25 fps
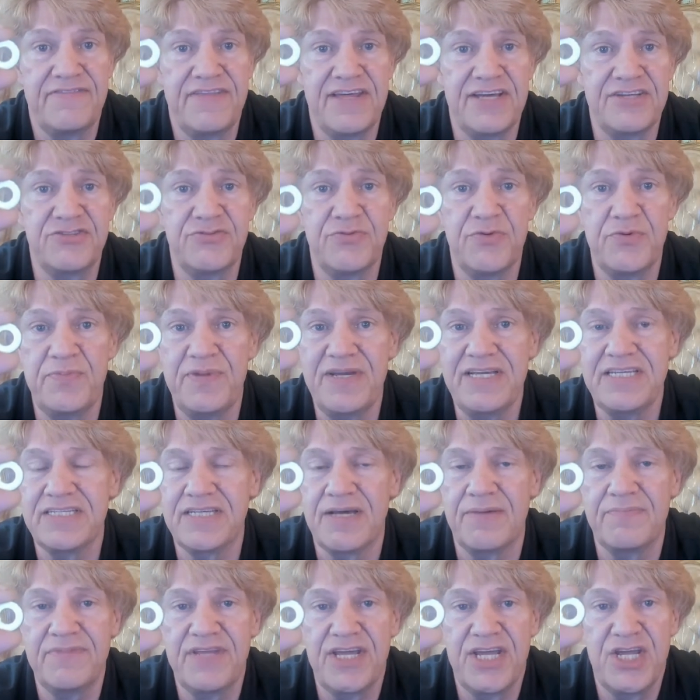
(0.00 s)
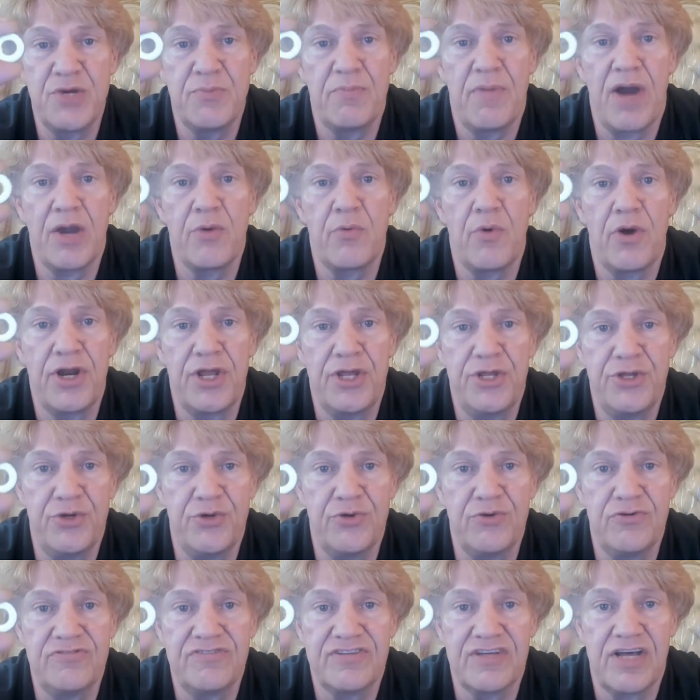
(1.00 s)
This would be something you might want to
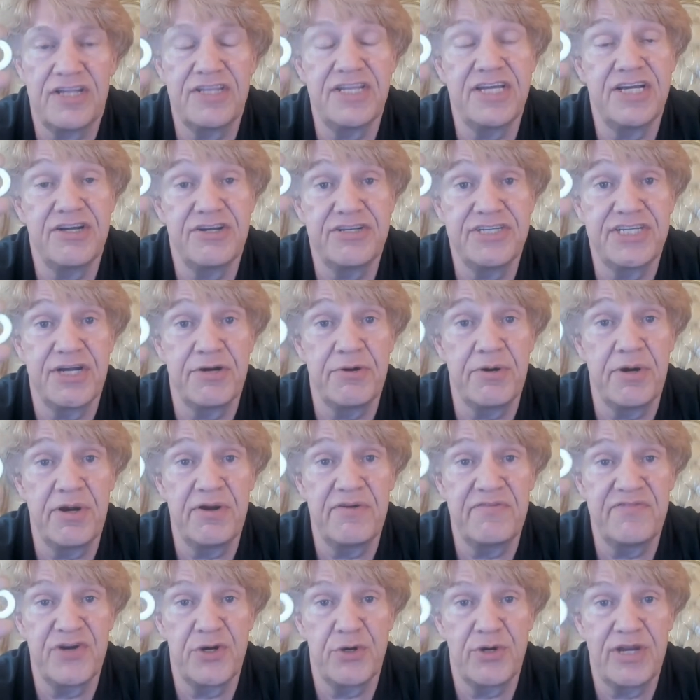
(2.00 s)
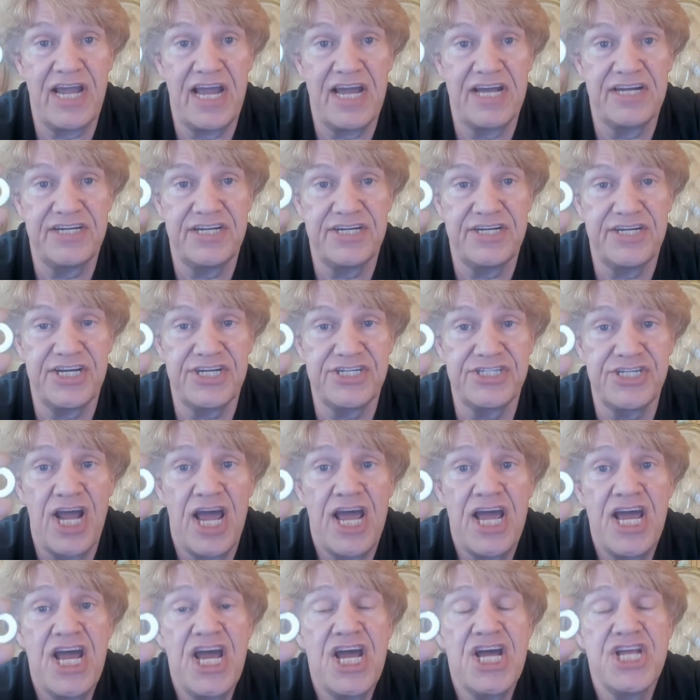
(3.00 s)
use on the interior of your candy dish
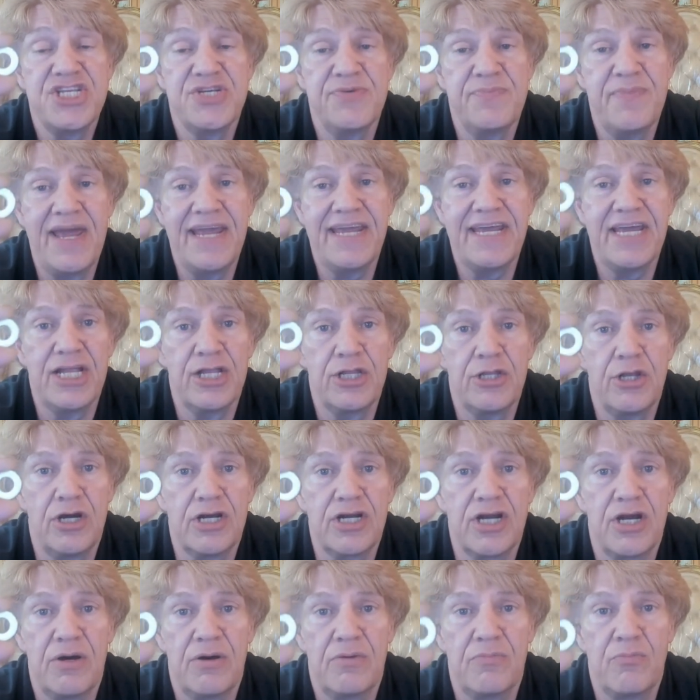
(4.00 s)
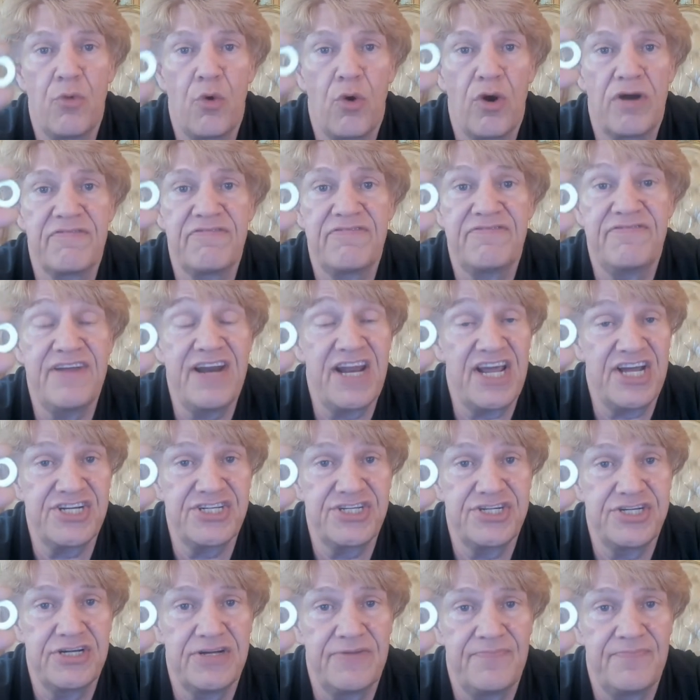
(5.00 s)
to make it look more finished.